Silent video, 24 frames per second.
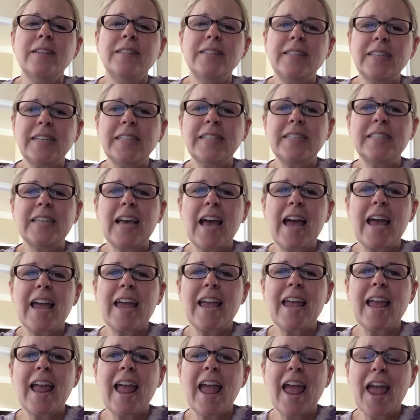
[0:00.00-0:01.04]
since
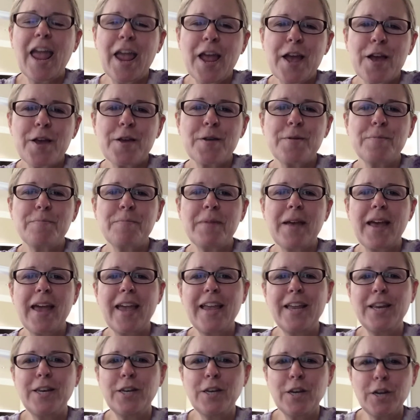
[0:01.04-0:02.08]
I am
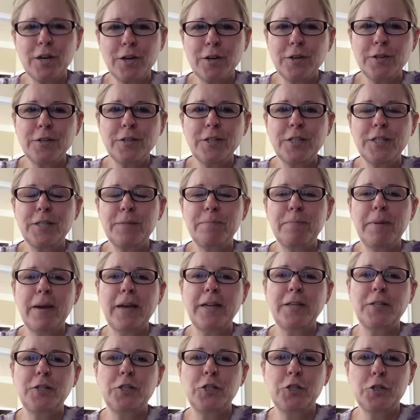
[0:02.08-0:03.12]
a nurse
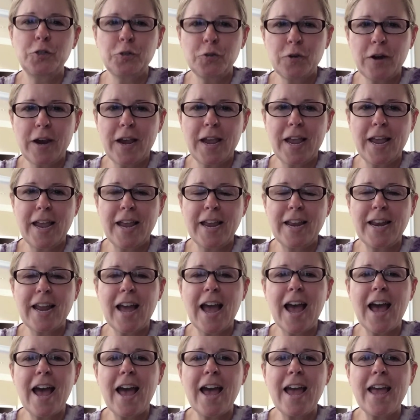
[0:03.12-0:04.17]
by trade,
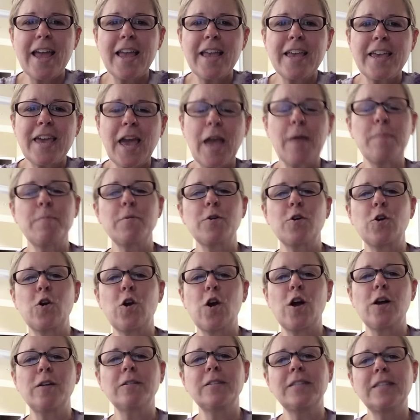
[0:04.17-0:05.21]
I came
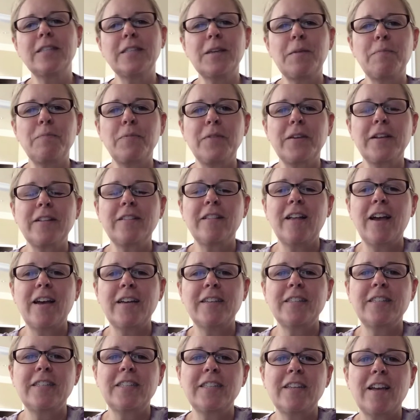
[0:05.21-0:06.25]
across something
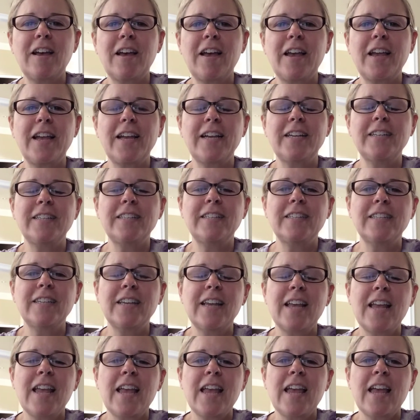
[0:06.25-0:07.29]
last night
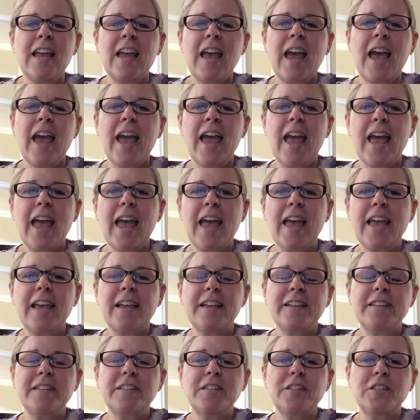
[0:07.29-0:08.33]

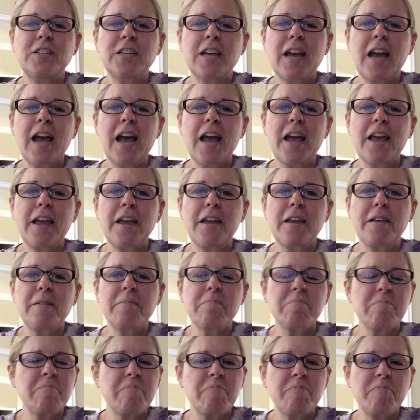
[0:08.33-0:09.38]
and
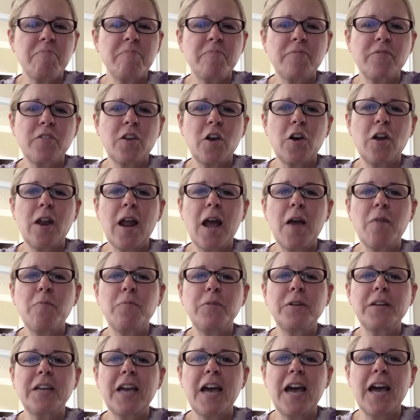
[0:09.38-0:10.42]
I thought I
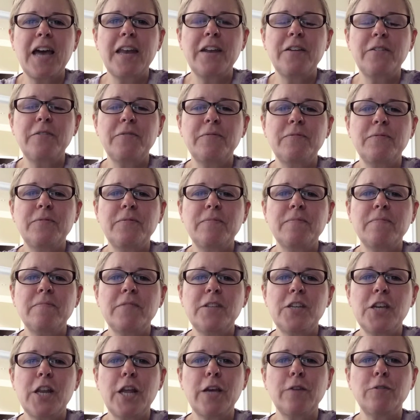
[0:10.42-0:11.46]
would kind of,
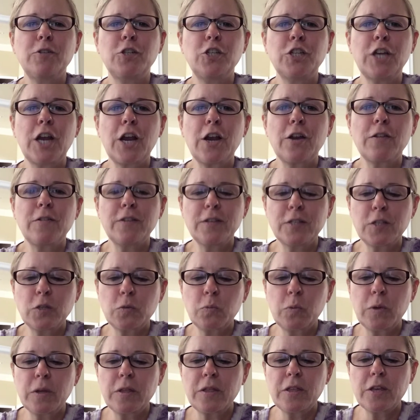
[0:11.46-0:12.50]
you know, share this
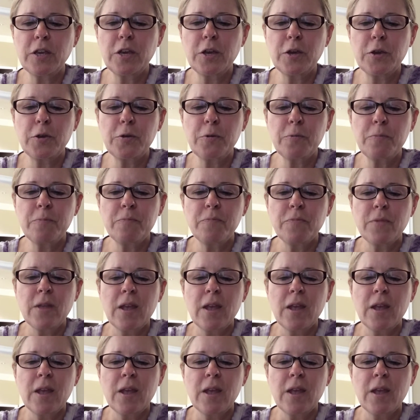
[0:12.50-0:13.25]
with you.